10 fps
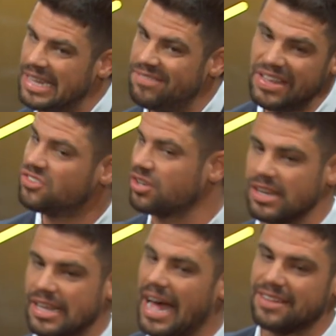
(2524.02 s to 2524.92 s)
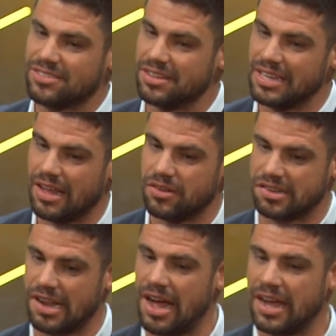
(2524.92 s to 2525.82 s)
eventually got to the other
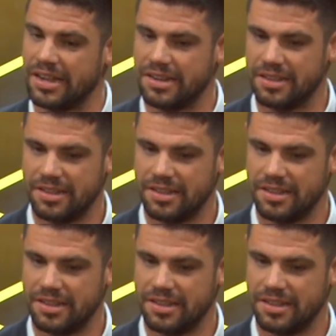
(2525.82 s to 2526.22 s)
side.